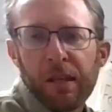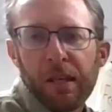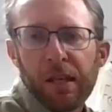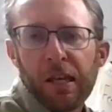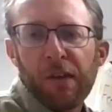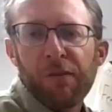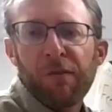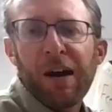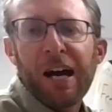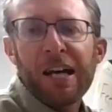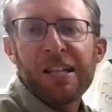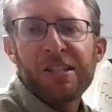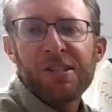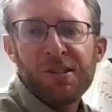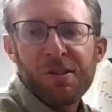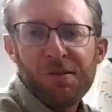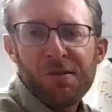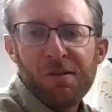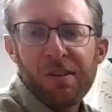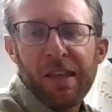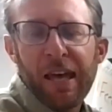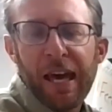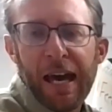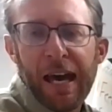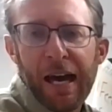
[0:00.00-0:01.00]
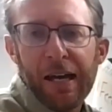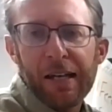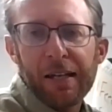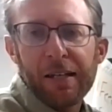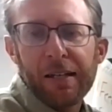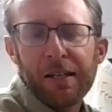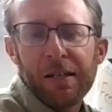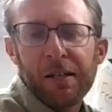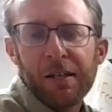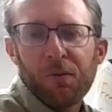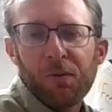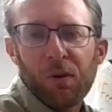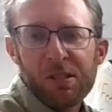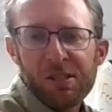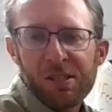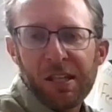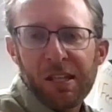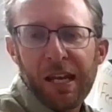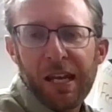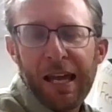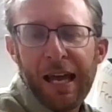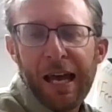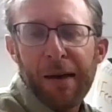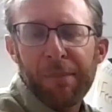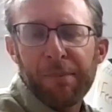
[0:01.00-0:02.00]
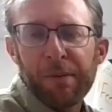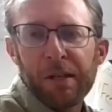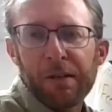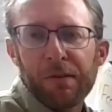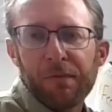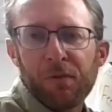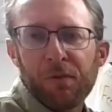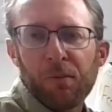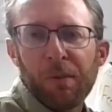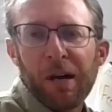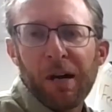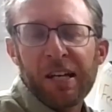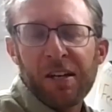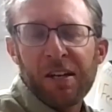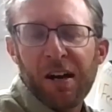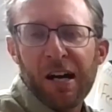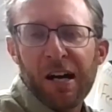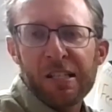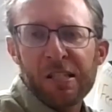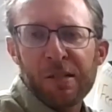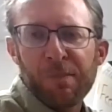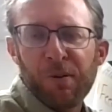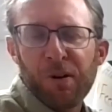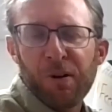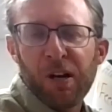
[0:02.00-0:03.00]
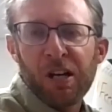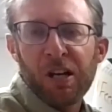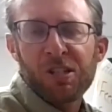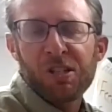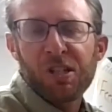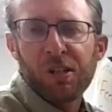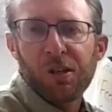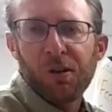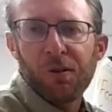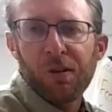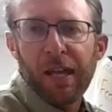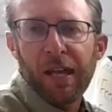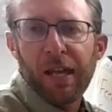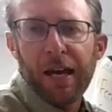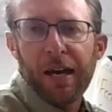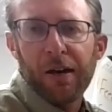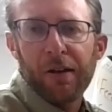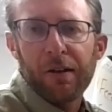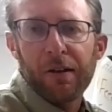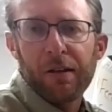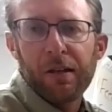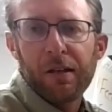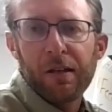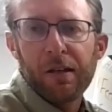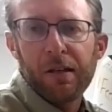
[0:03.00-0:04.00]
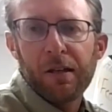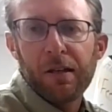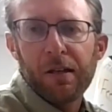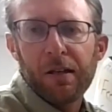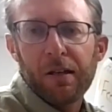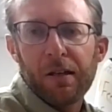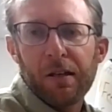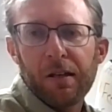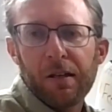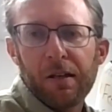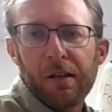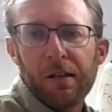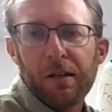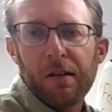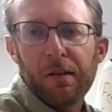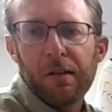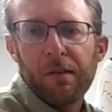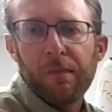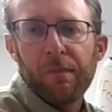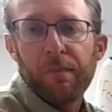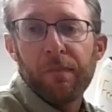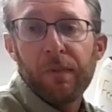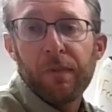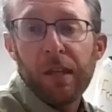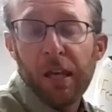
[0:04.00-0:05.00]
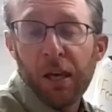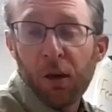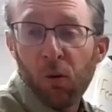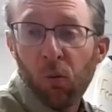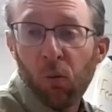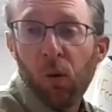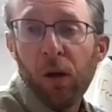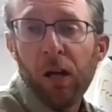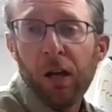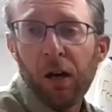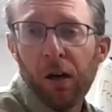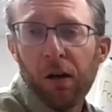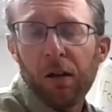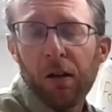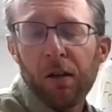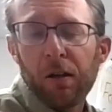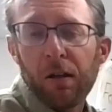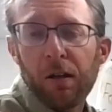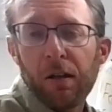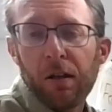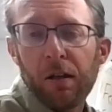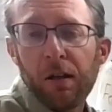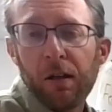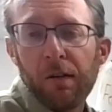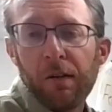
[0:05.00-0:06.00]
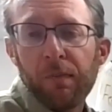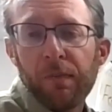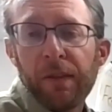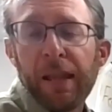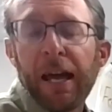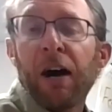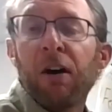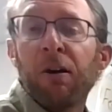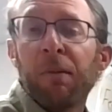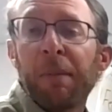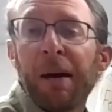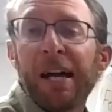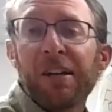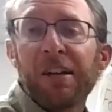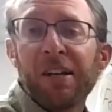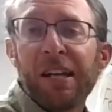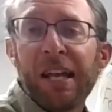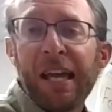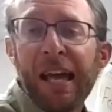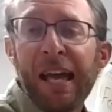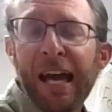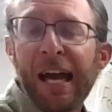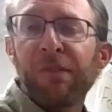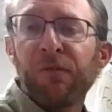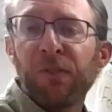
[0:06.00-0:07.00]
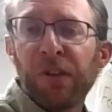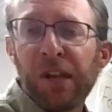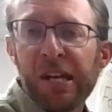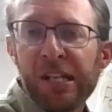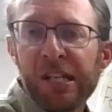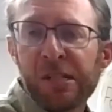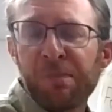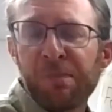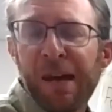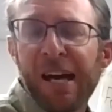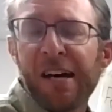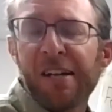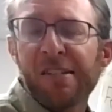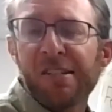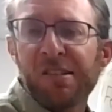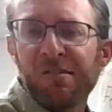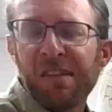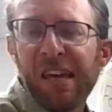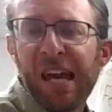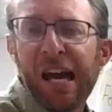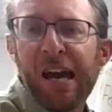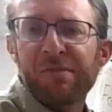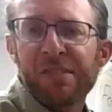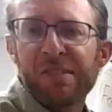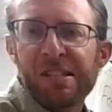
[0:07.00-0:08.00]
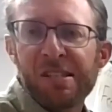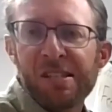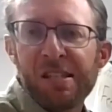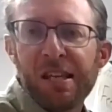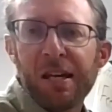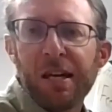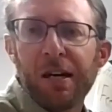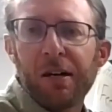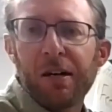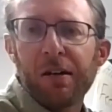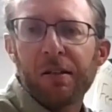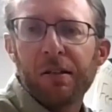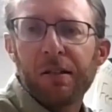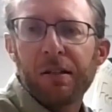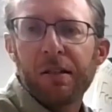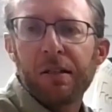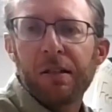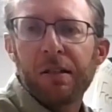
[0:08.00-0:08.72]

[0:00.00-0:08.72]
If I do that, what's going to happen? Will my cost of production go down? It will. Now, am I going to have less pounds of calf to sell?